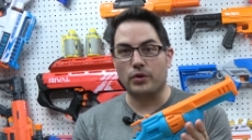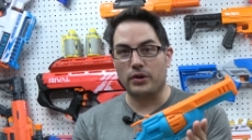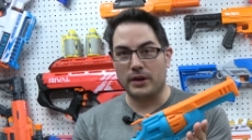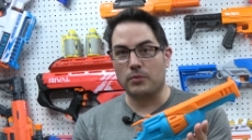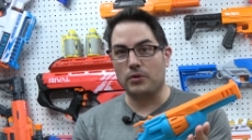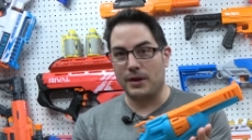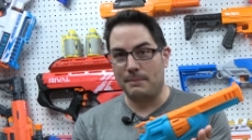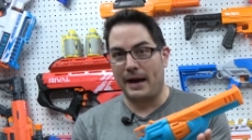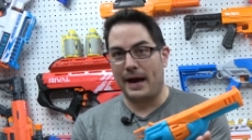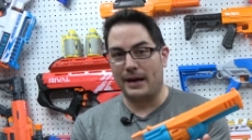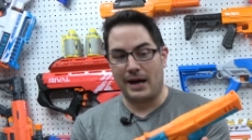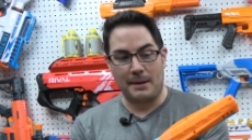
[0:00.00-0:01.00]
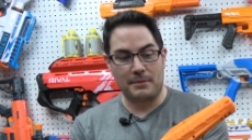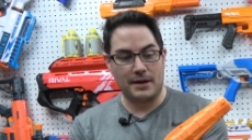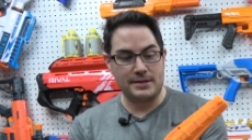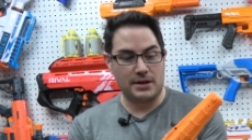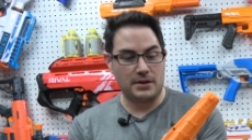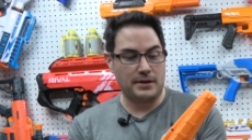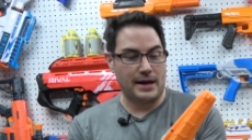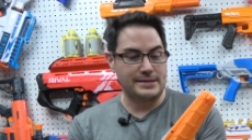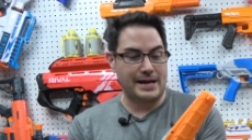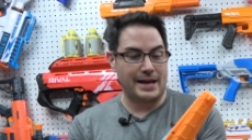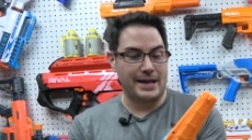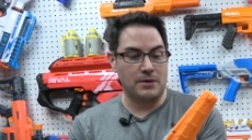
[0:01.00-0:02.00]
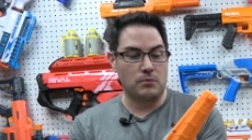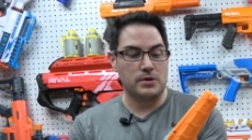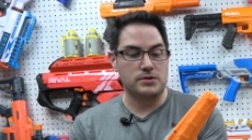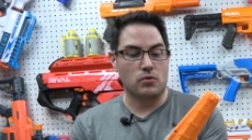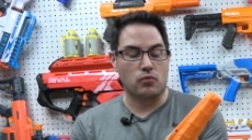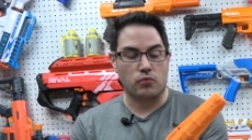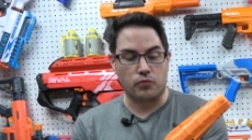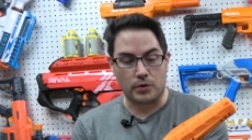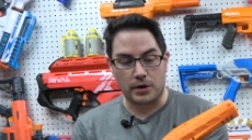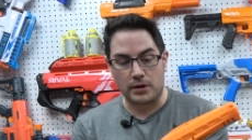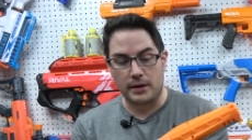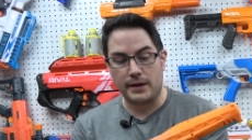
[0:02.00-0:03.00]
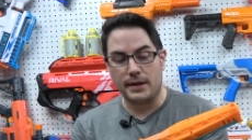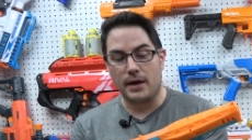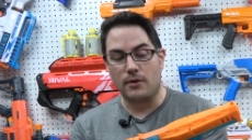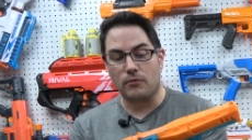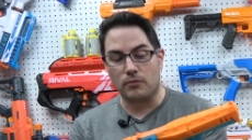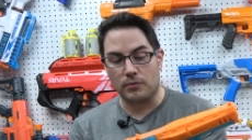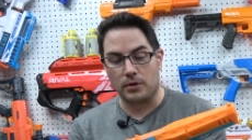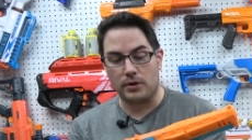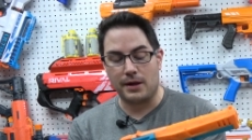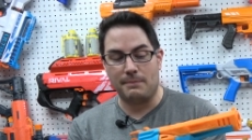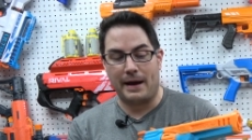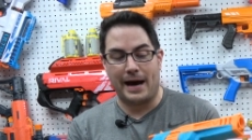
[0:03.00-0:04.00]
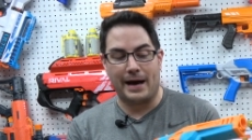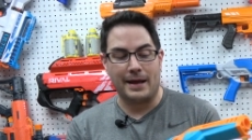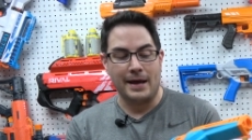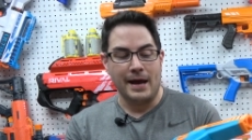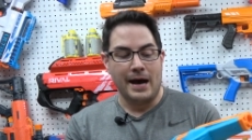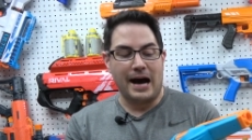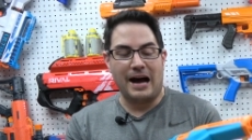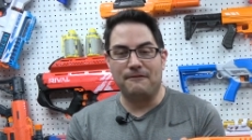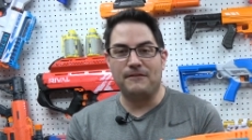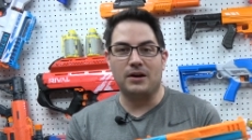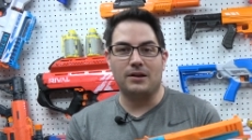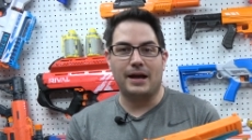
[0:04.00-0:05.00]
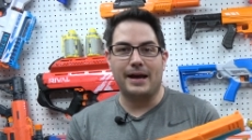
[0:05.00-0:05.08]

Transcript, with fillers: really, really bad. I'm going to tell you guys that. It was really, really bad. I feel